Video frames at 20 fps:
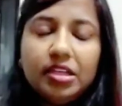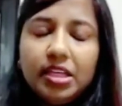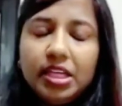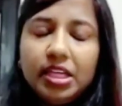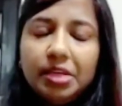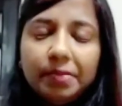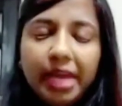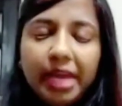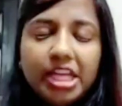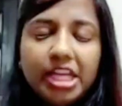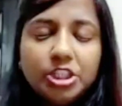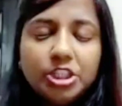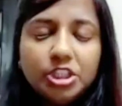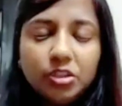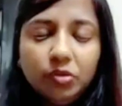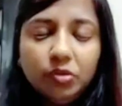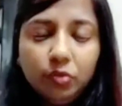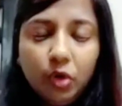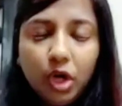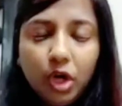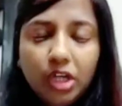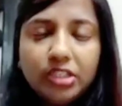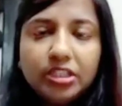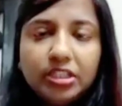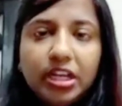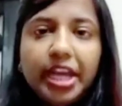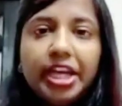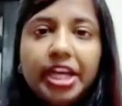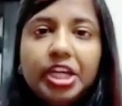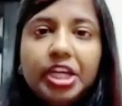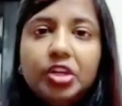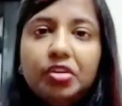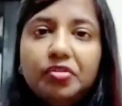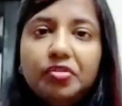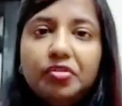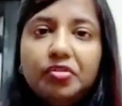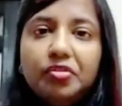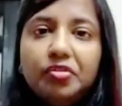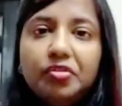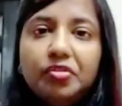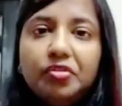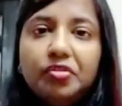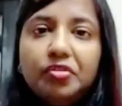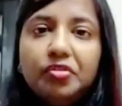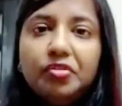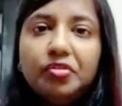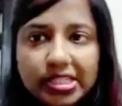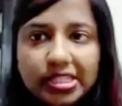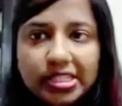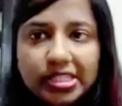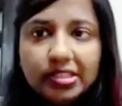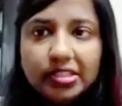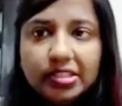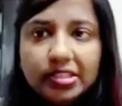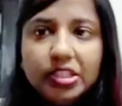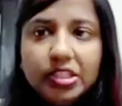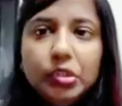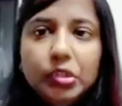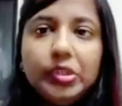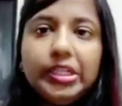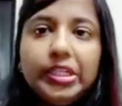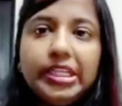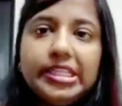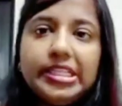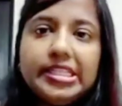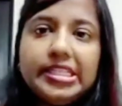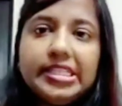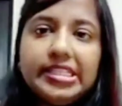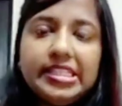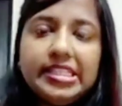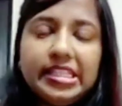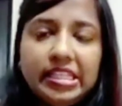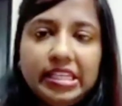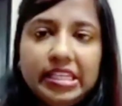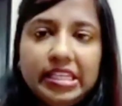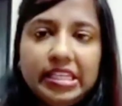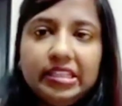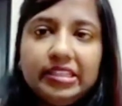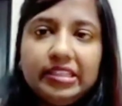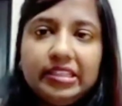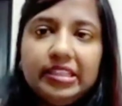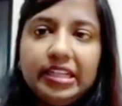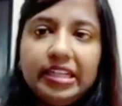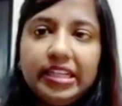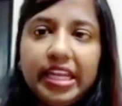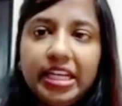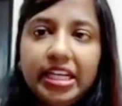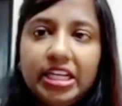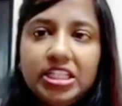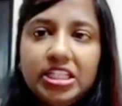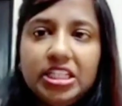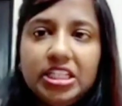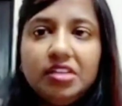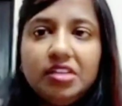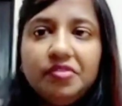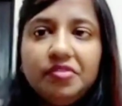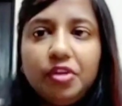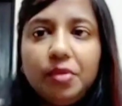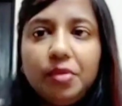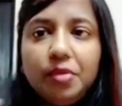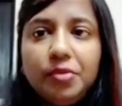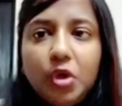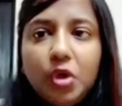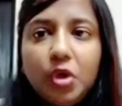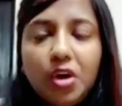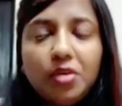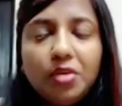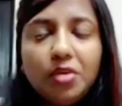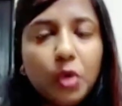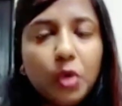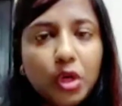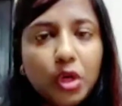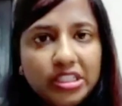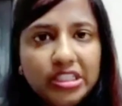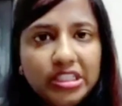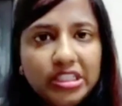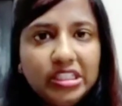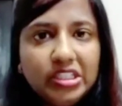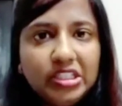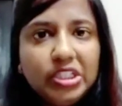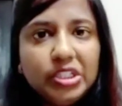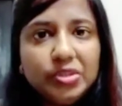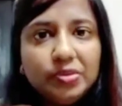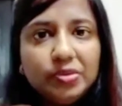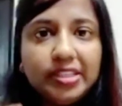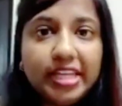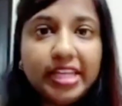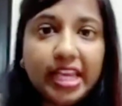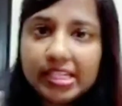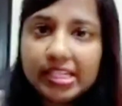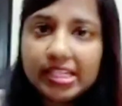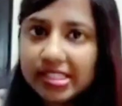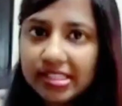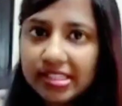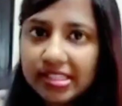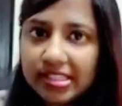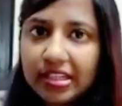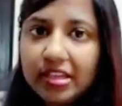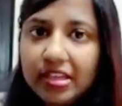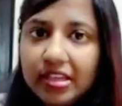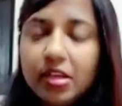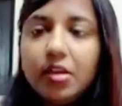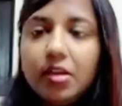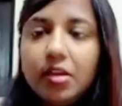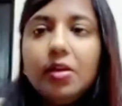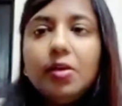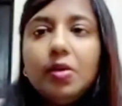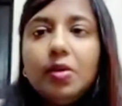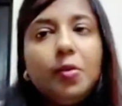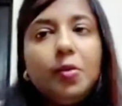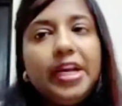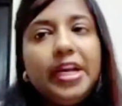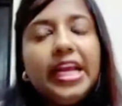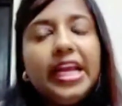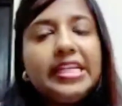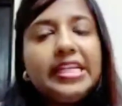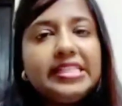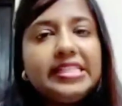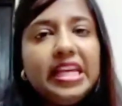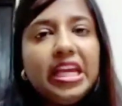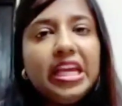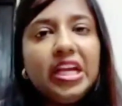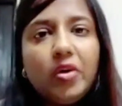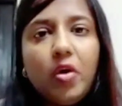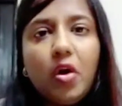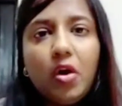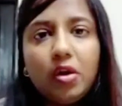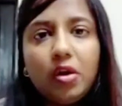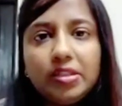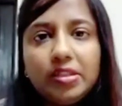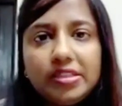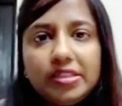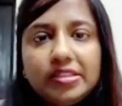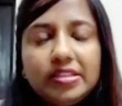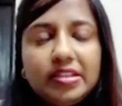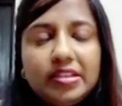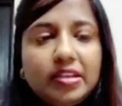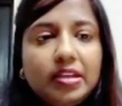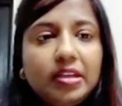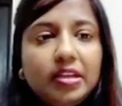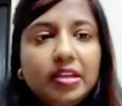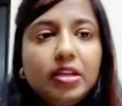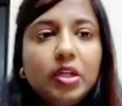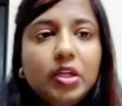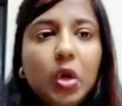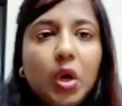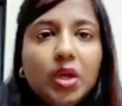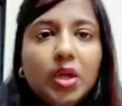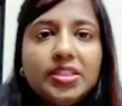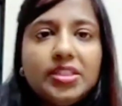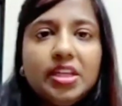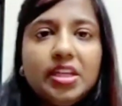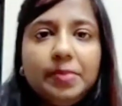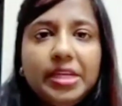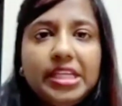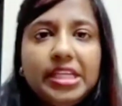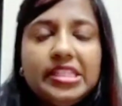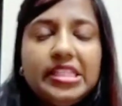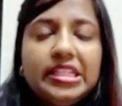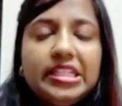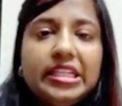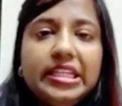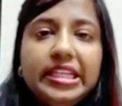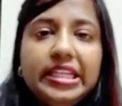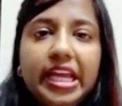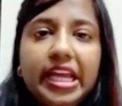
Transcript: imagine what kind of cords you can see connecting from your body to theirs. When I say cords, cords are basically